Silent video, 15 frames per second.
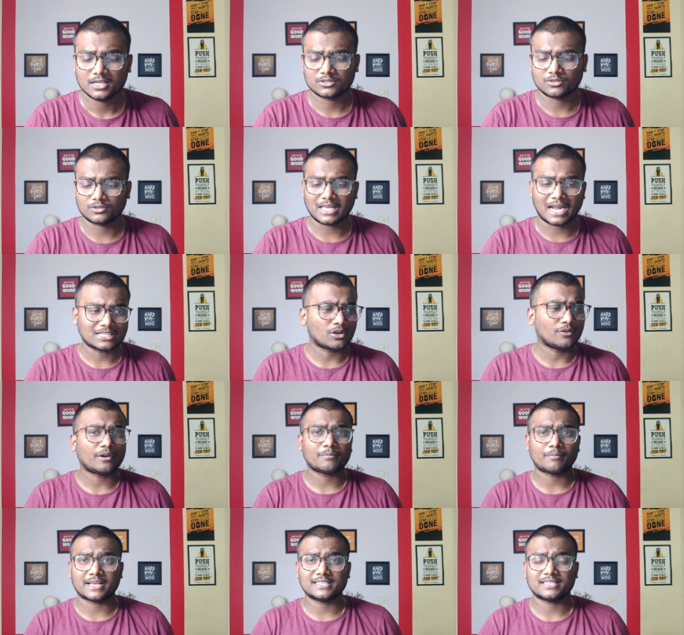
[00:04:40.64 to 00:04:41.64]
So that's all
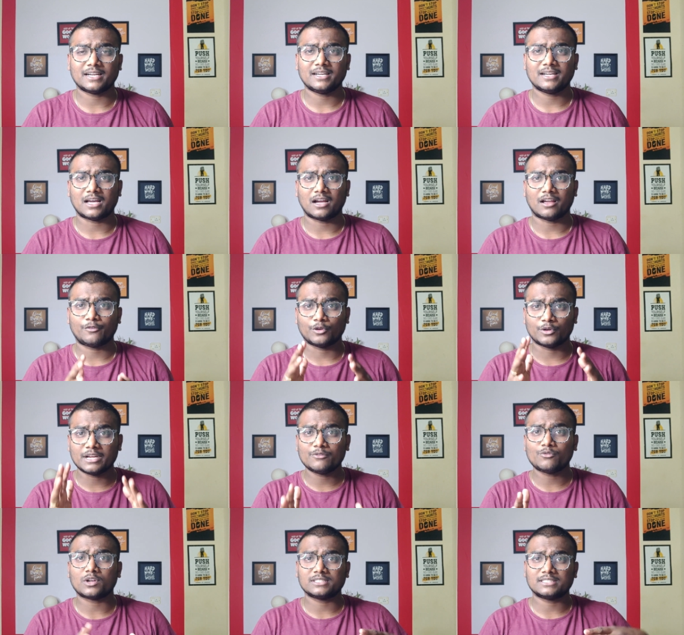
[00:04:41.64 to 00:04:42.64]
from my side. If you
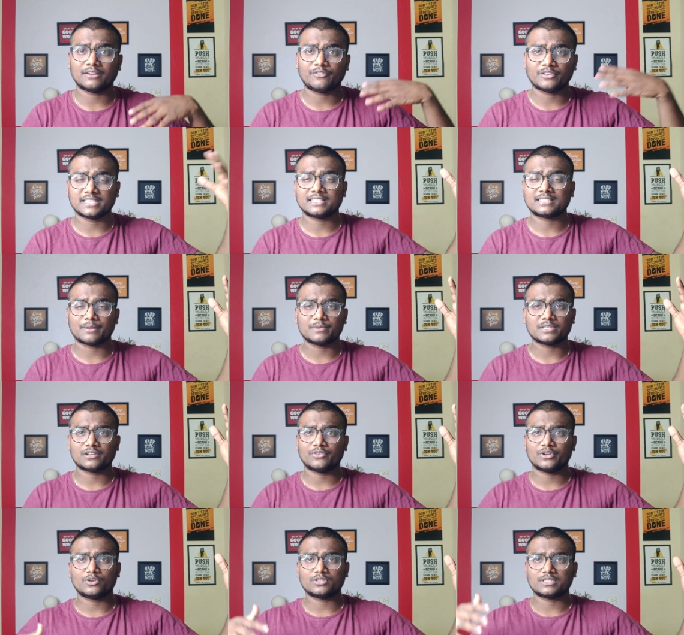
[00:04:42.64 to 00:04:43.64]
didn't watch that physics
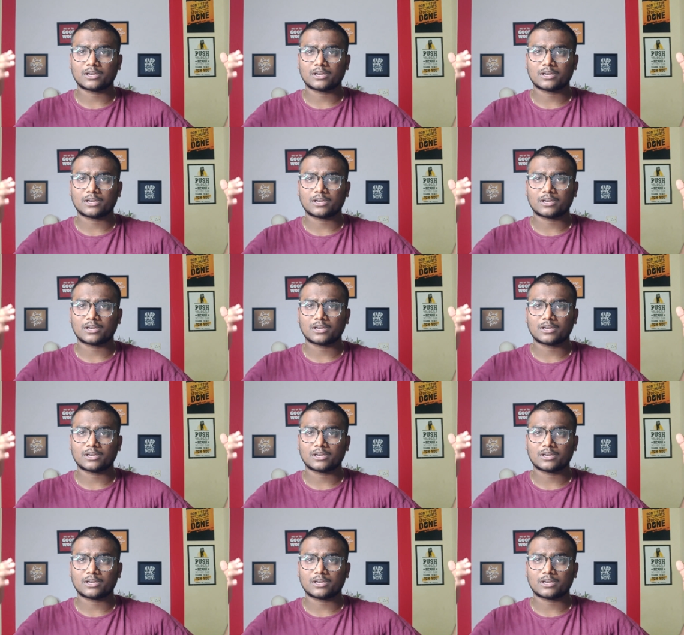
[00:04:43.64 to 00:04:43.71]
chemistry video,